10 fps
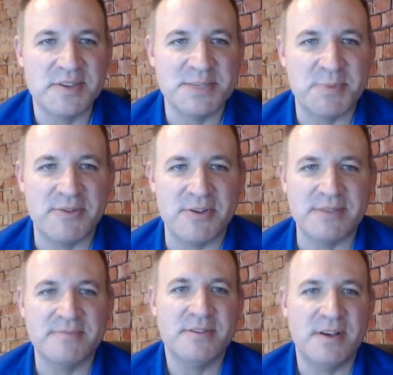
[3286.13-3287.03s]
This has been really
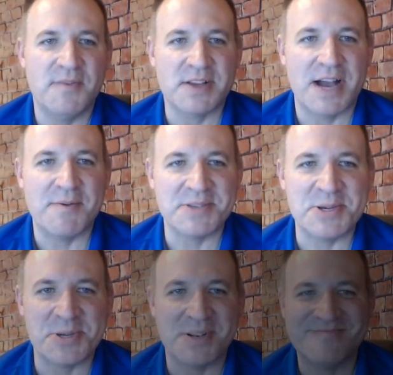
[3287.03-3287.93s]
fun
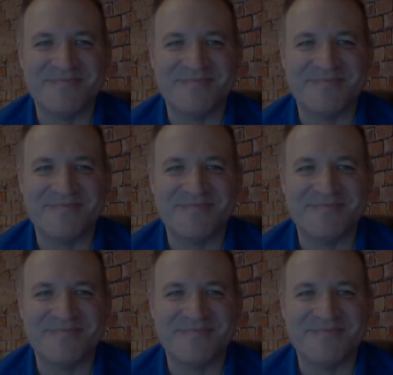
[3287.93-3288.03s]
conversation.